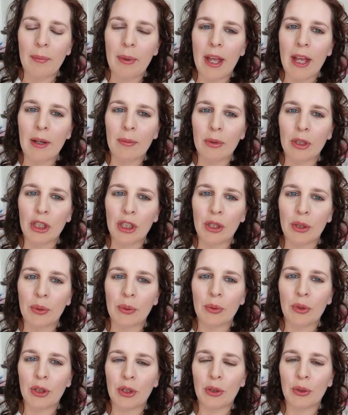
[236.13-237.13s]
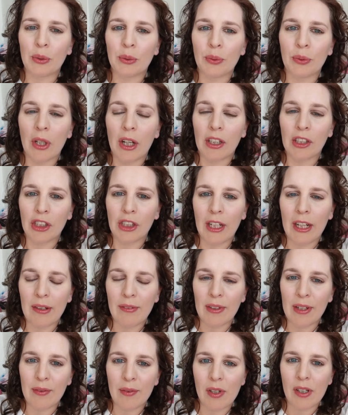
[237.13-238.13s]
helps you to not
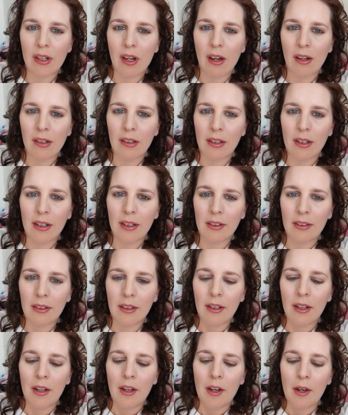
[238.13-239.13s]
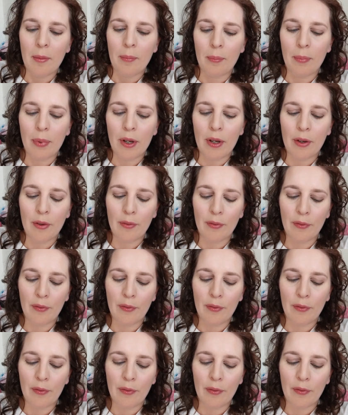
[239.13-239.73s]
shave even longer. But